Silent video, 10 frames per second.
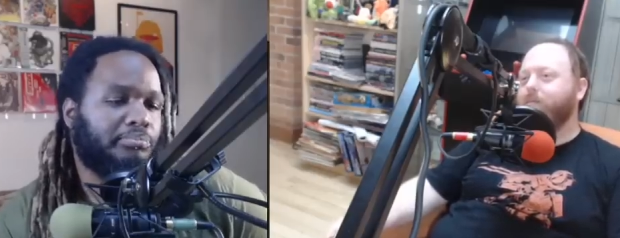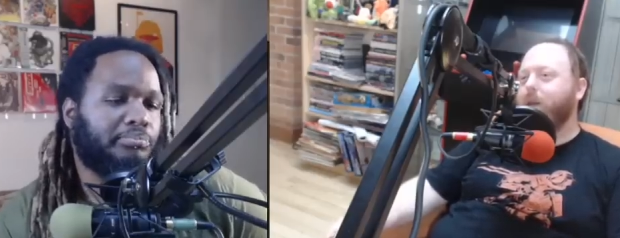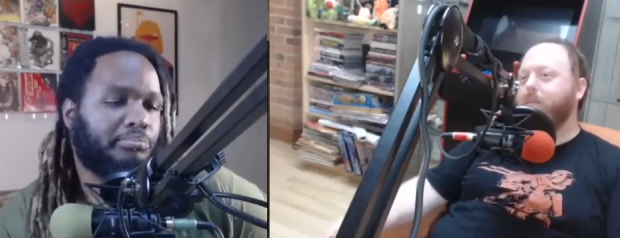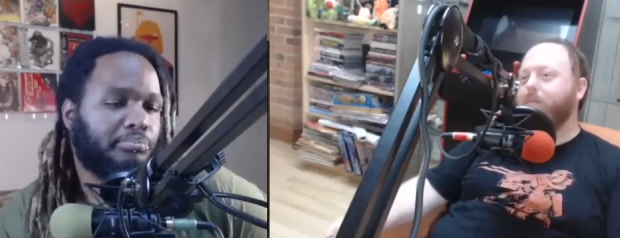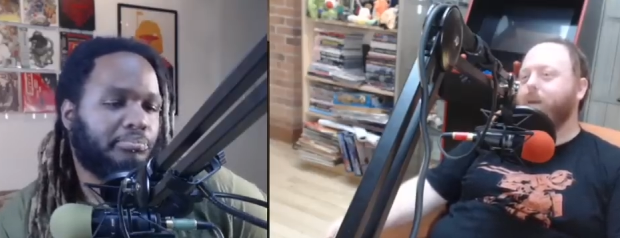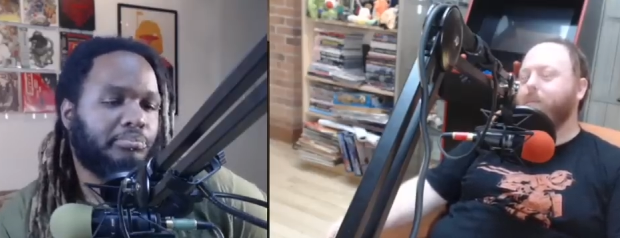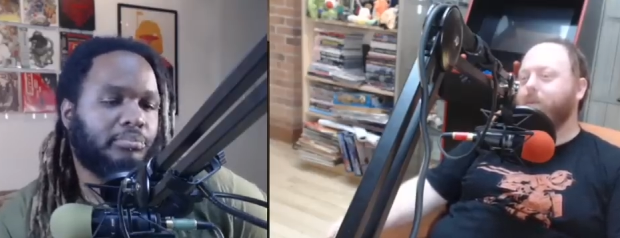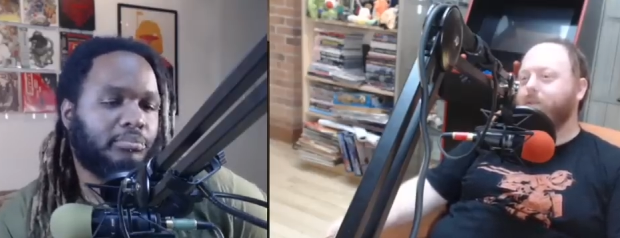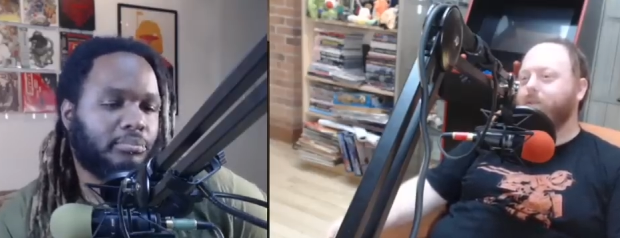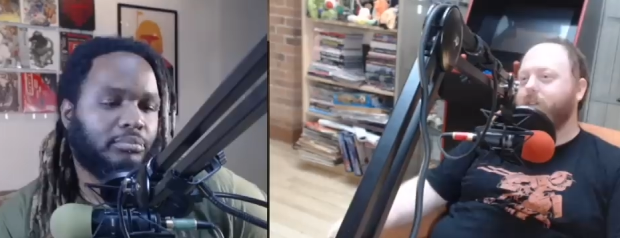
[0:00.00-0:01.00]
Speaker 1: People, people
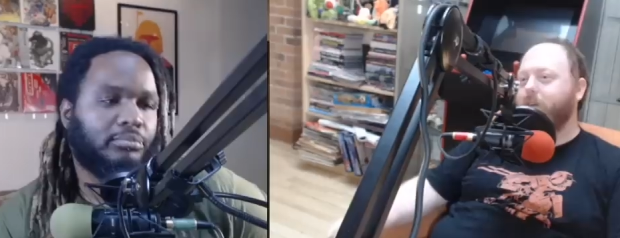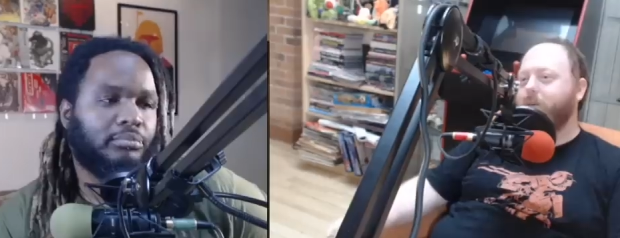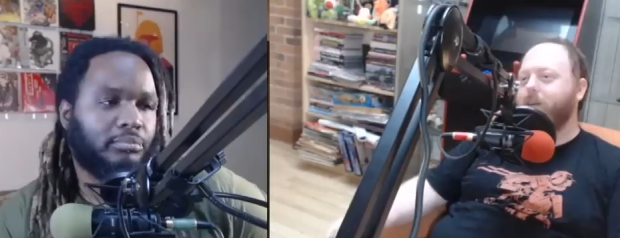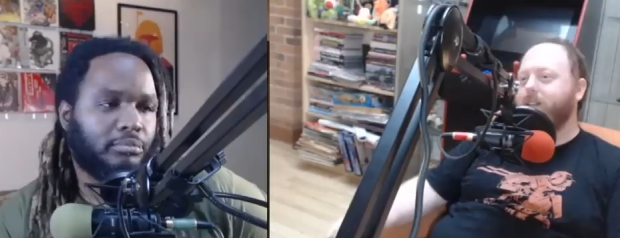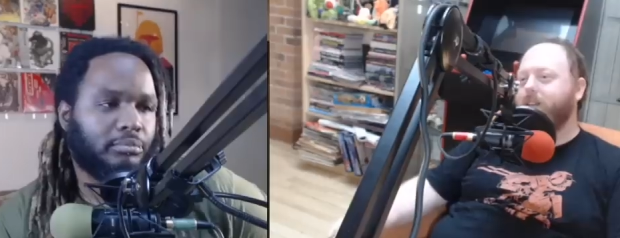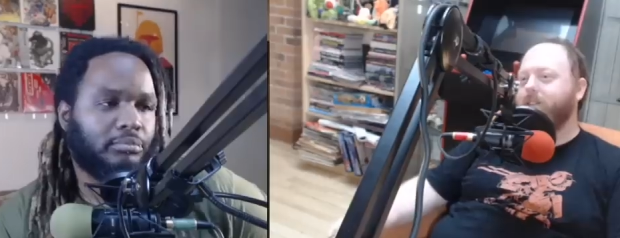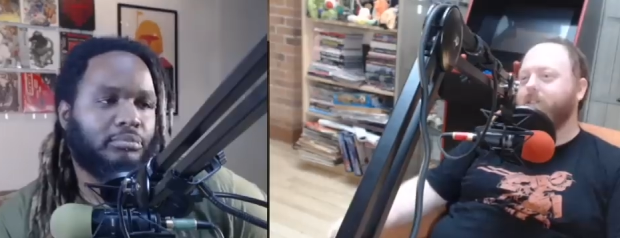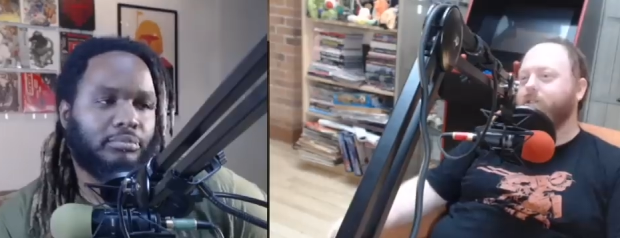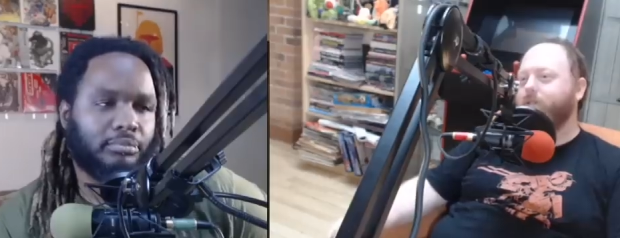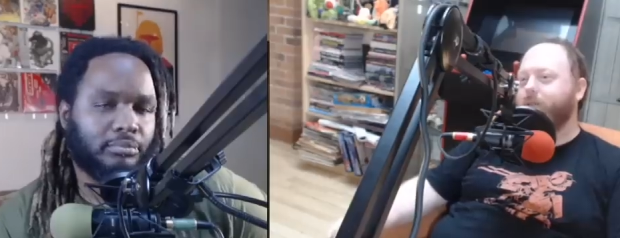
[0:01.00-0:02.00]
are too dumb to make that
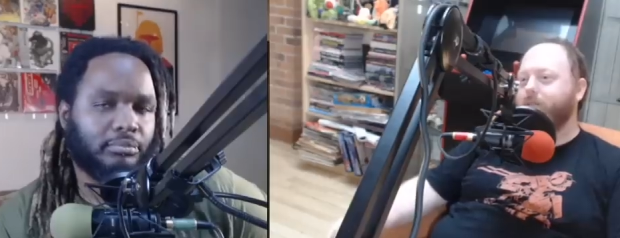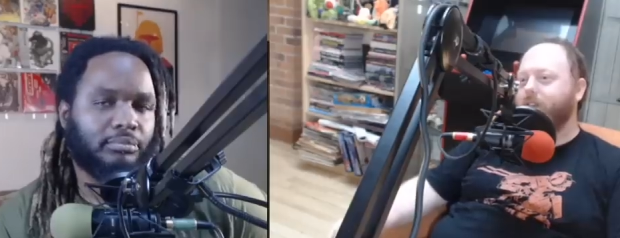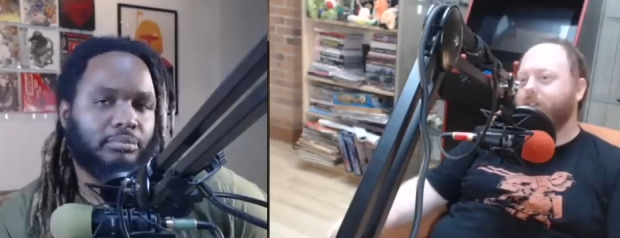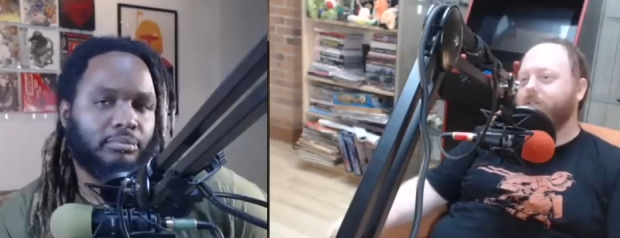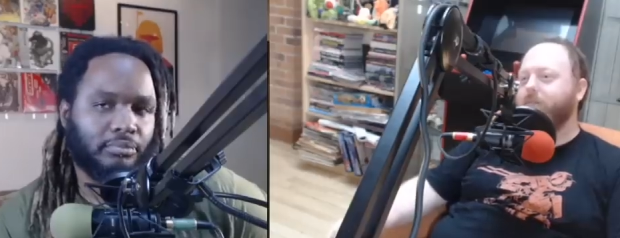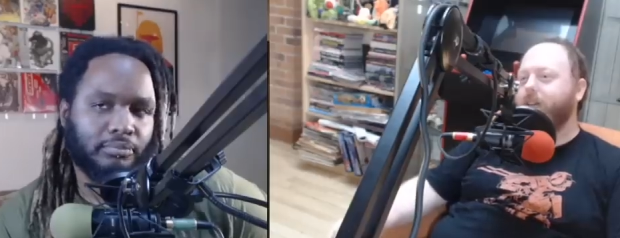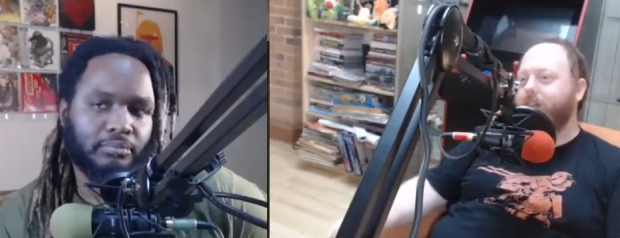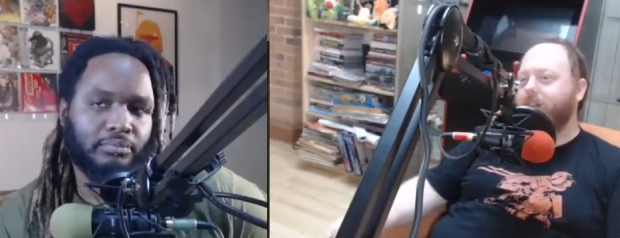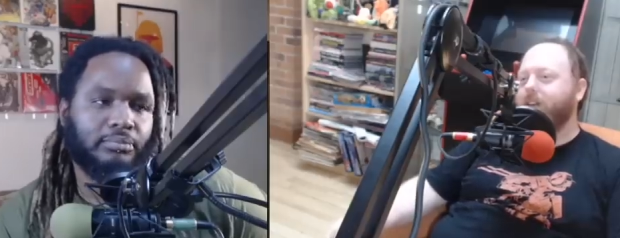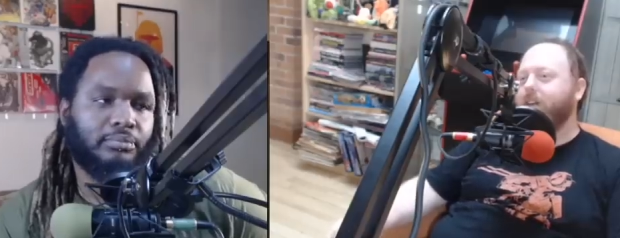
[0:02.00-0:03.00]
decision for themselves.
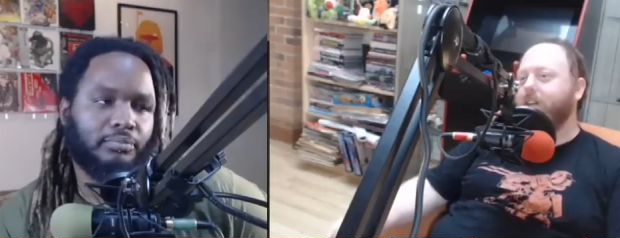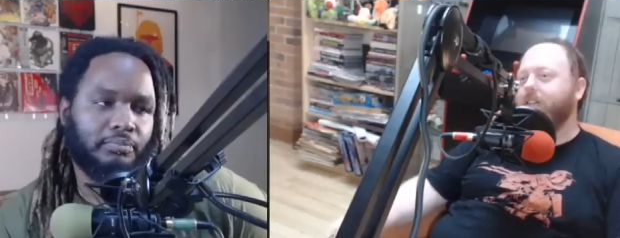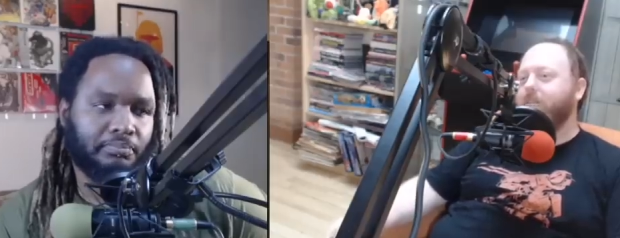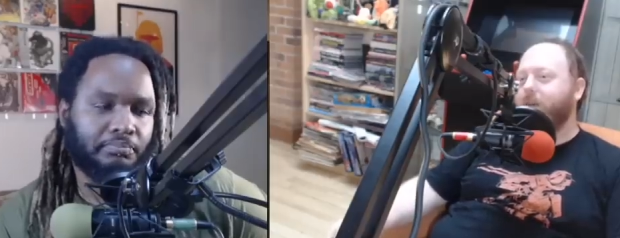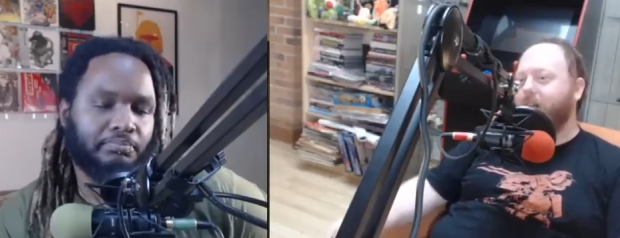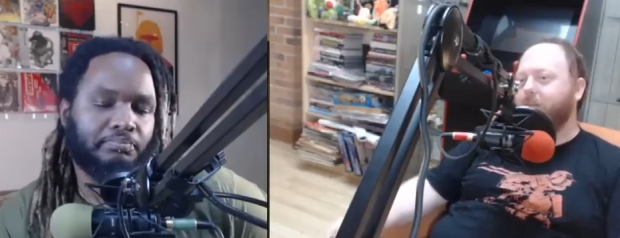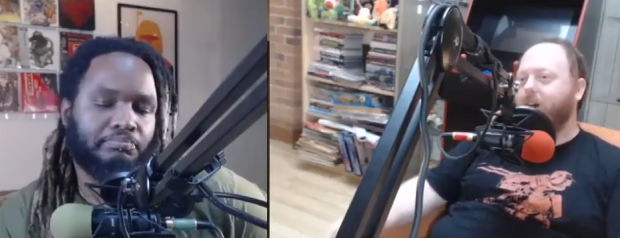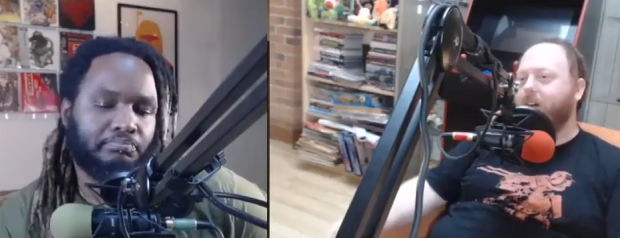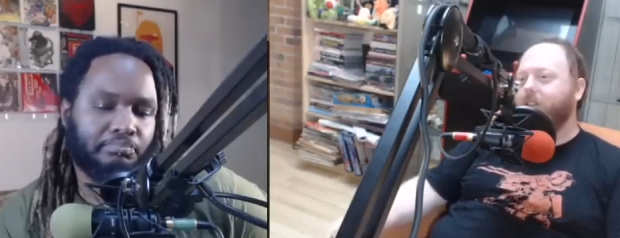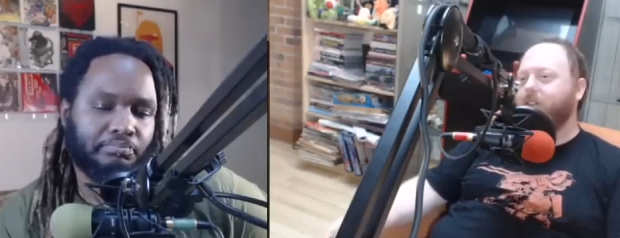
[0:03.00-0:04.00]
Me... the man
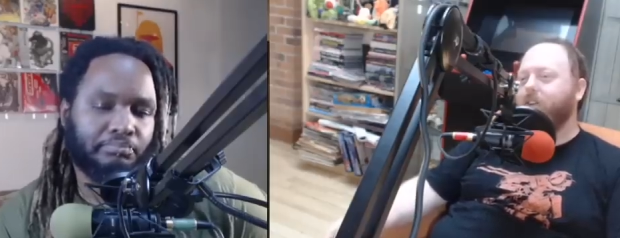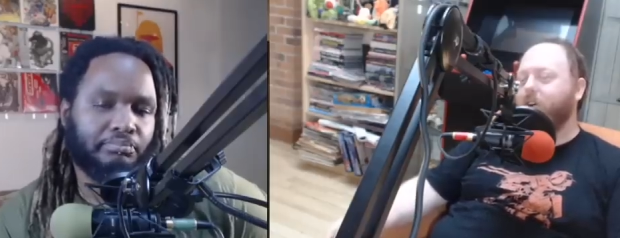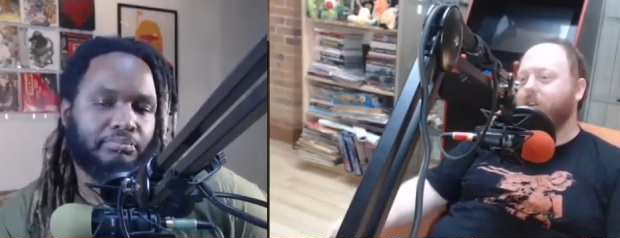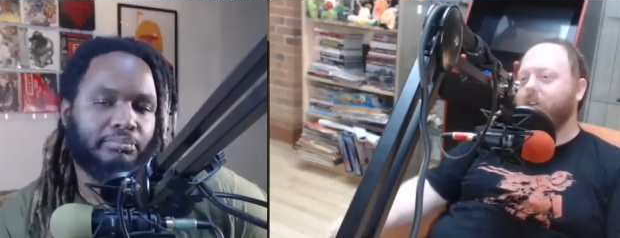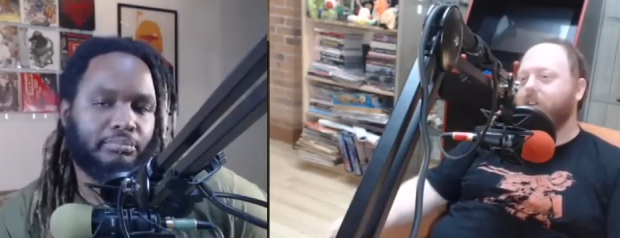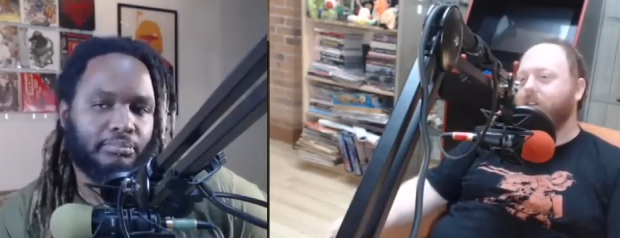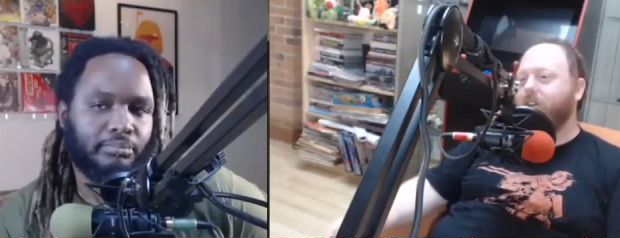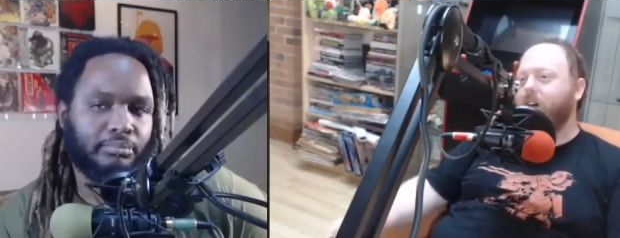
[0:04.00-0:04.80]
behind the curtain,